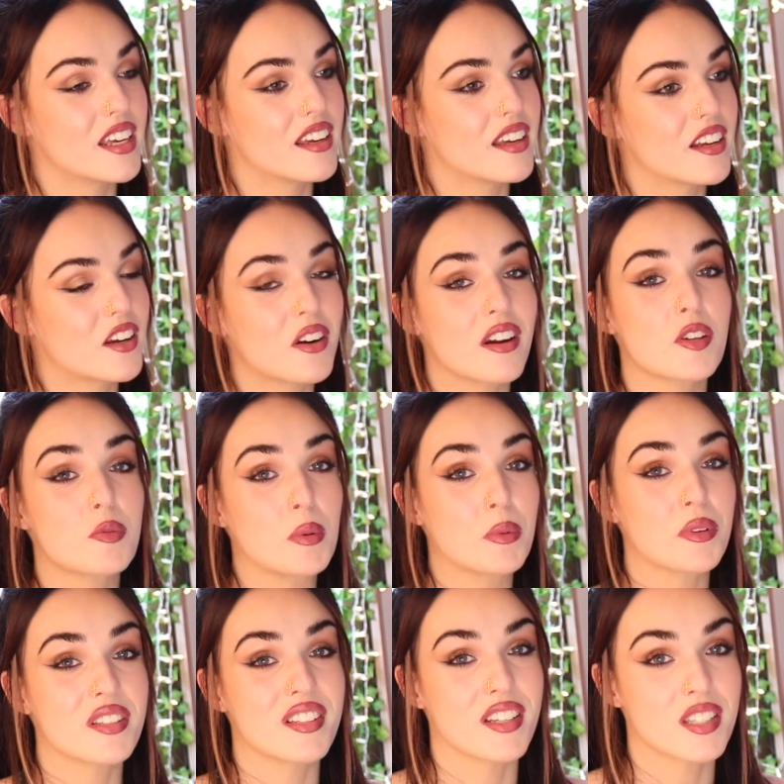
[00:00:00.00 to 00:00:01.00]
encourage people
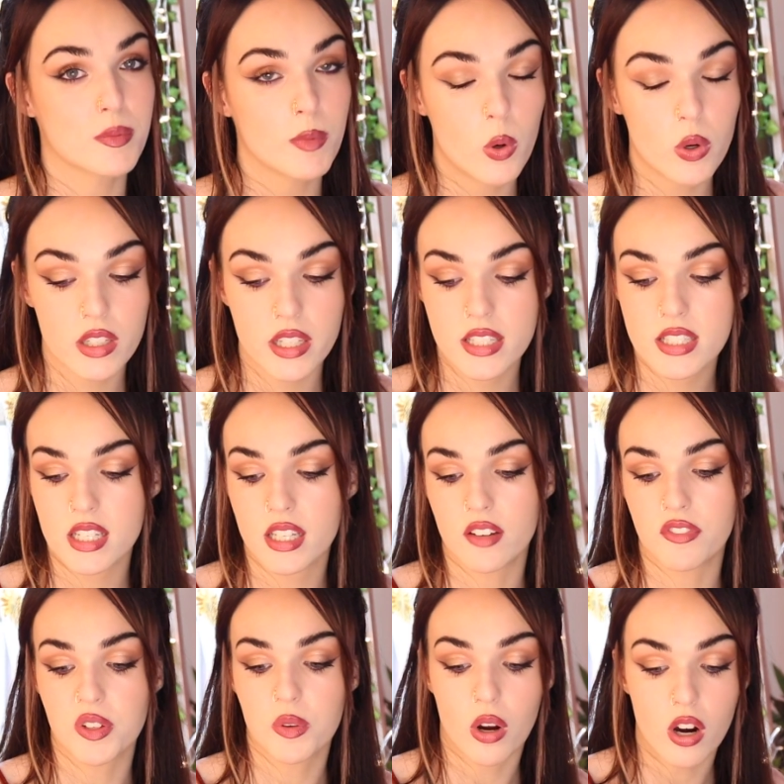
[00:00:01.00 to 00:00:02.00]
to say smoke cleansing
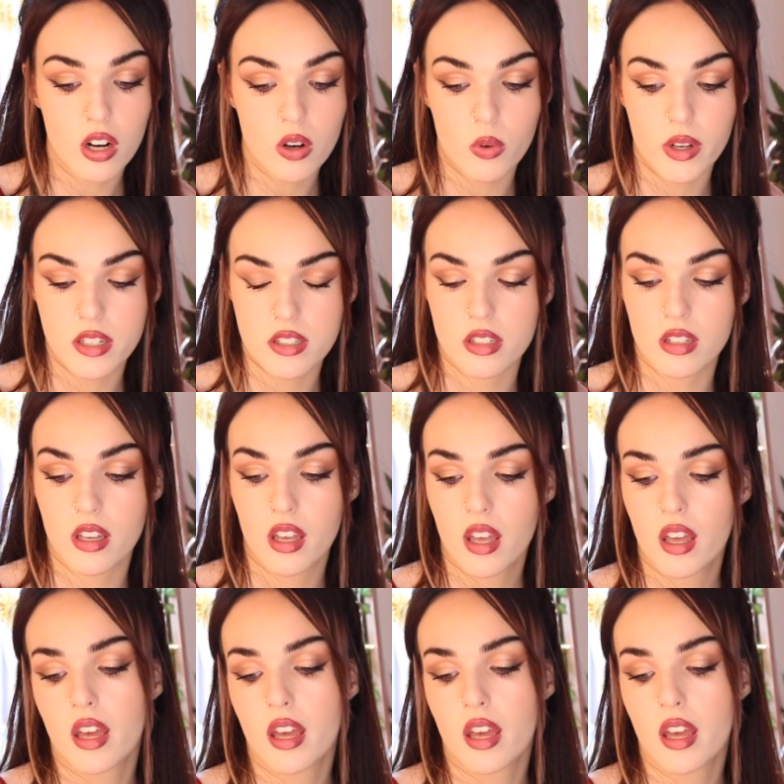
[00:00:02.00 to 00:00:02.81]
if you are going to